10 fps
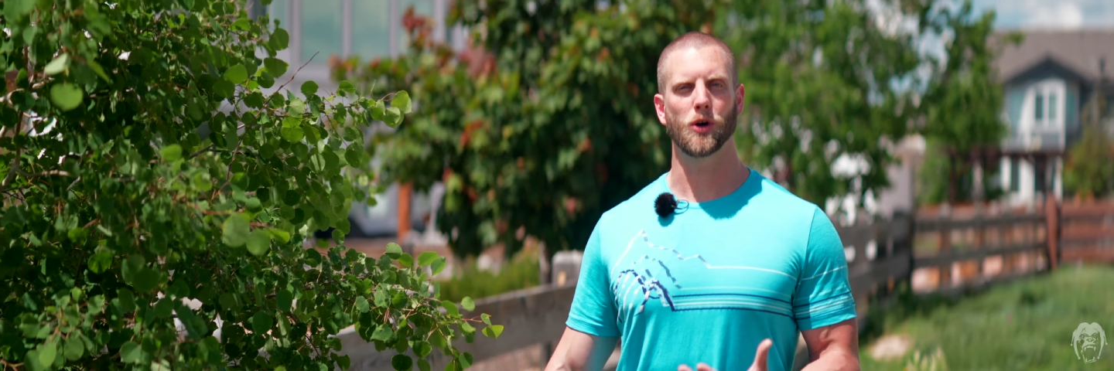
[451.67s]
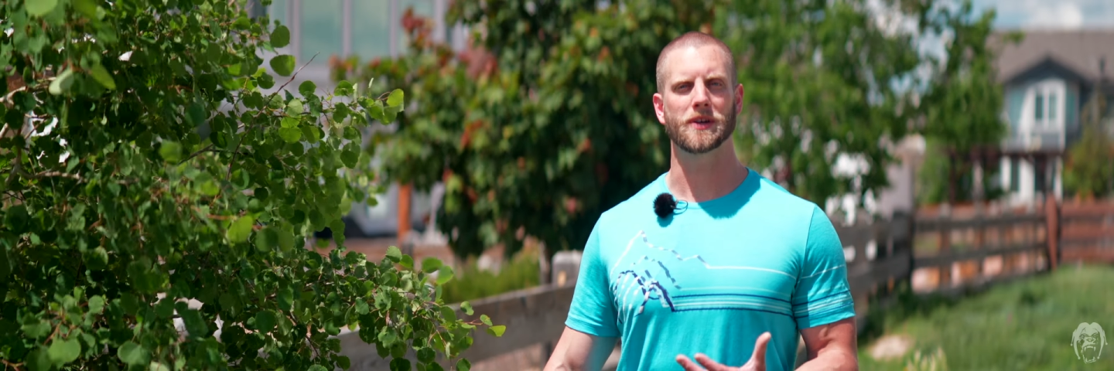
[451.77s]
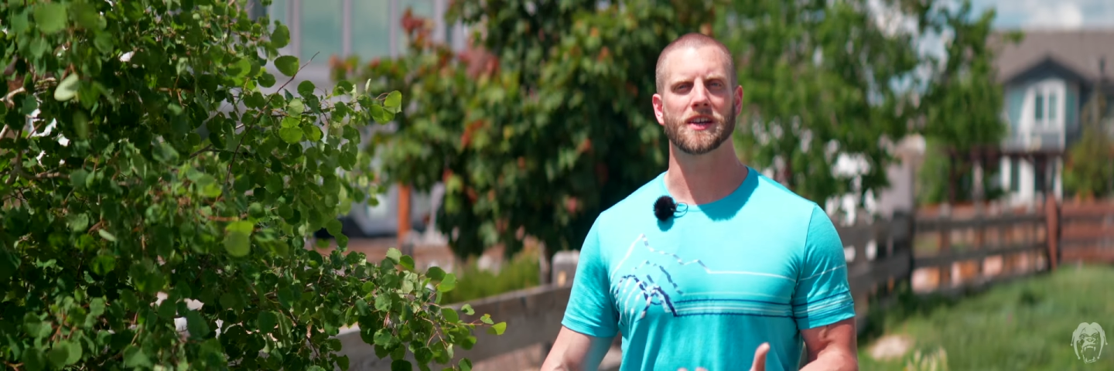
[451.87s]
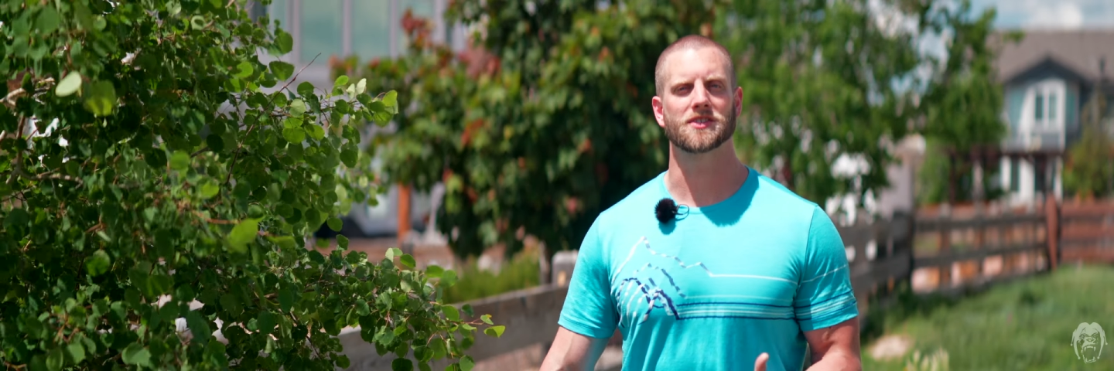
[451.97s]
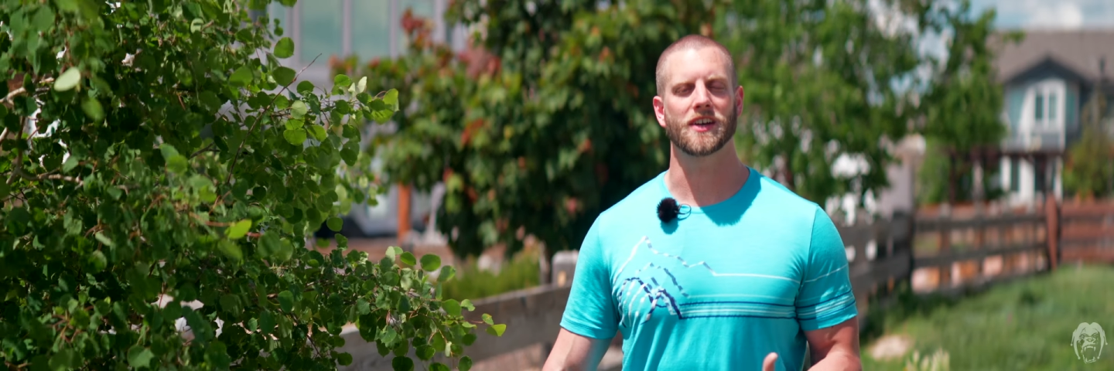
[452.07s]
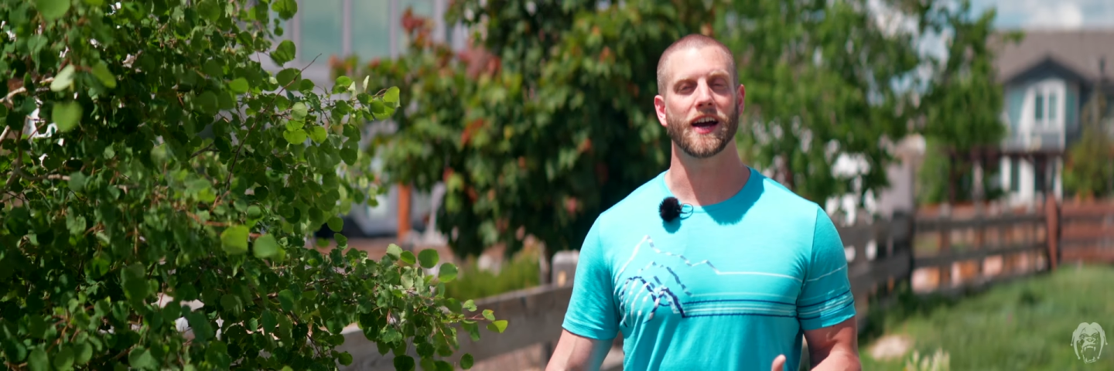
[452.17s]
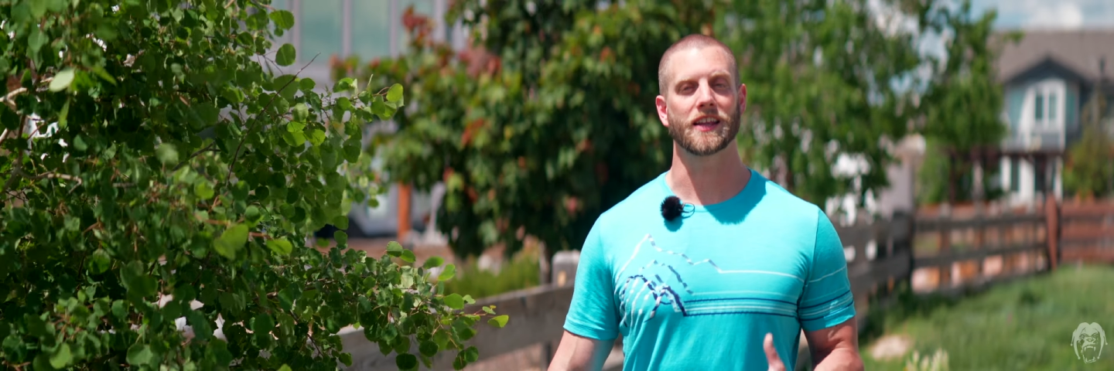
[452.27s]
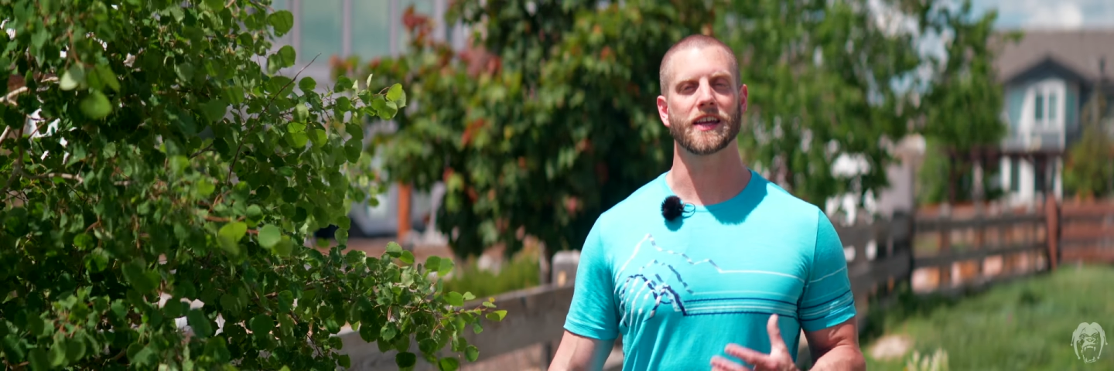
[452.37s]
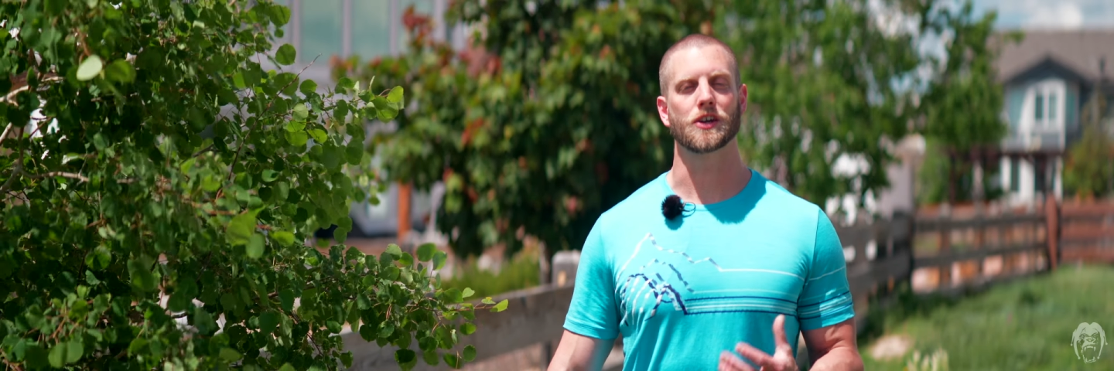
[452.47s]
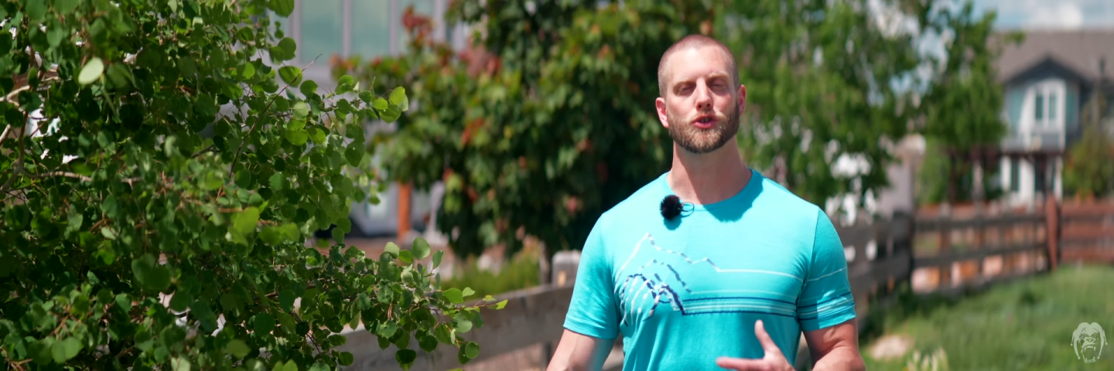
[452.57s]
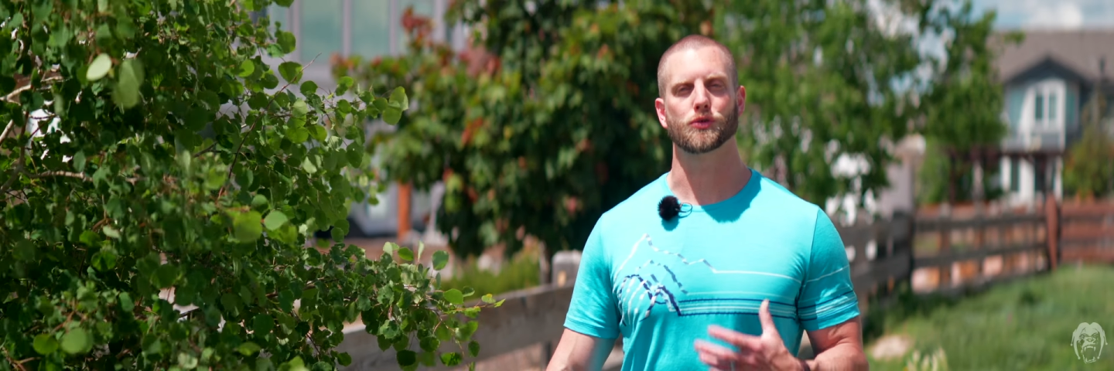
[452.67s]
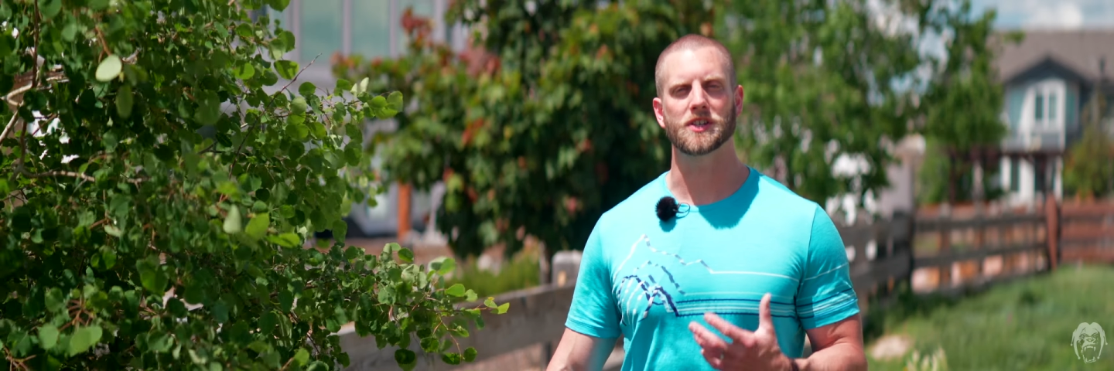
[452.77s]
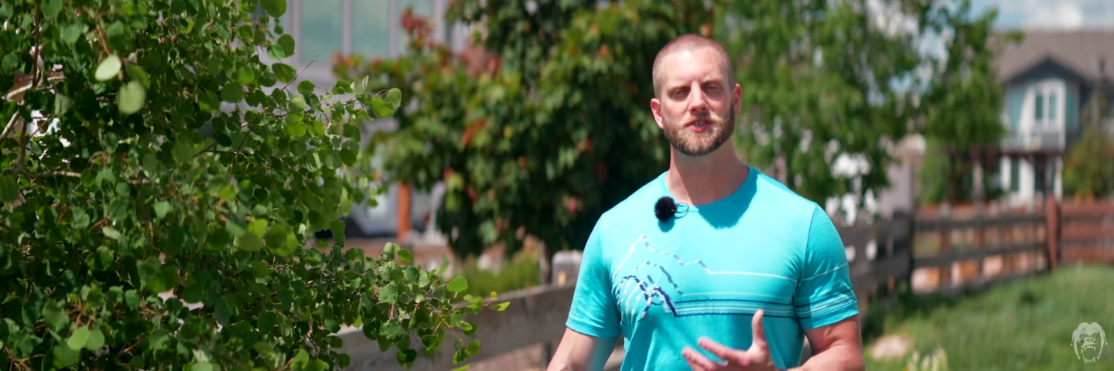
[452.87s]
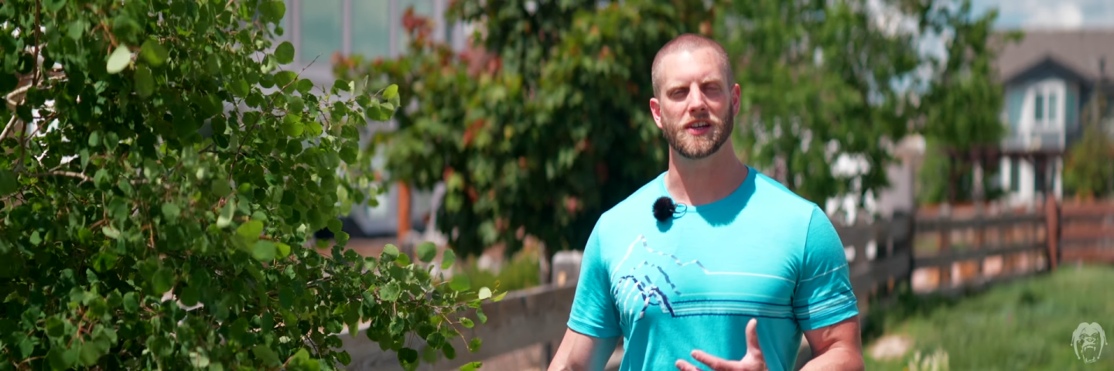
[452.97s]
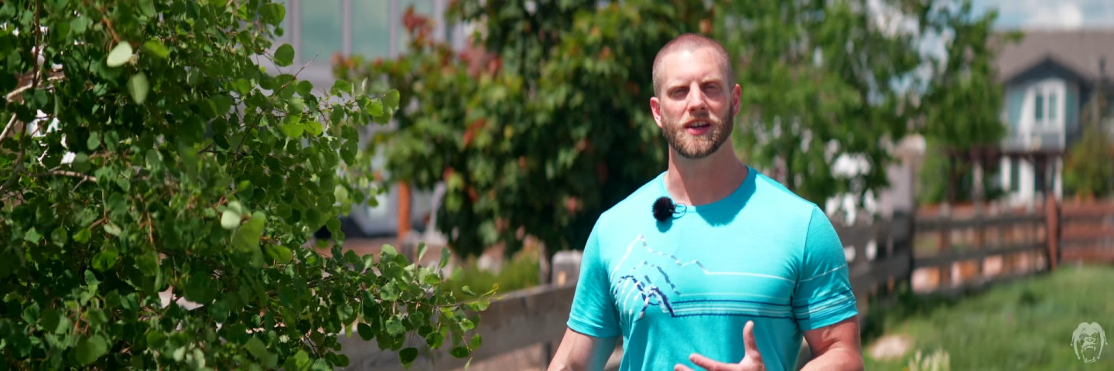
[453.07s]
because I like
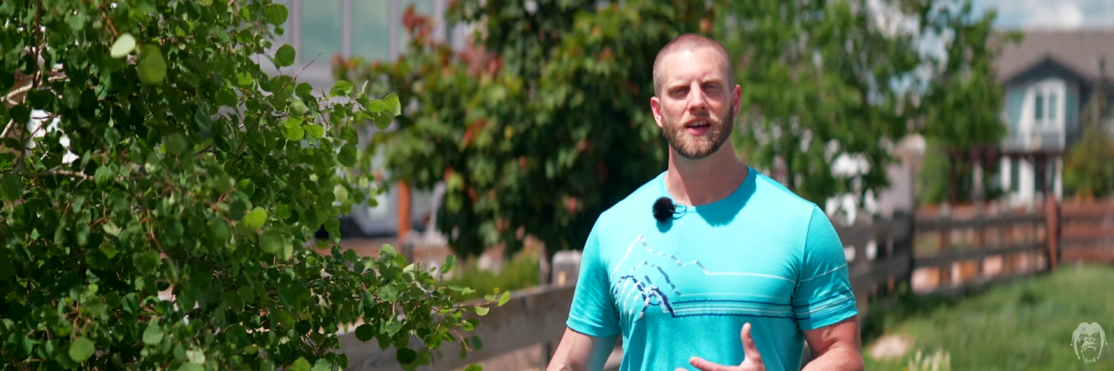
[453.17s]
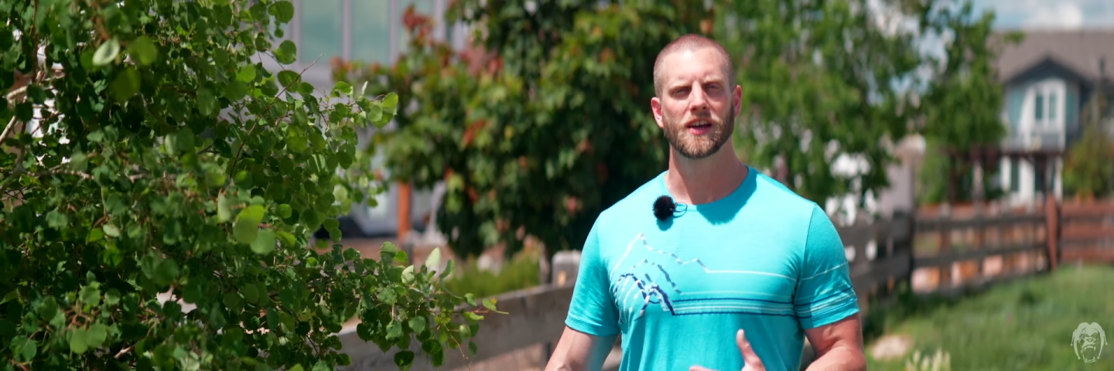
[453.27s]
increasing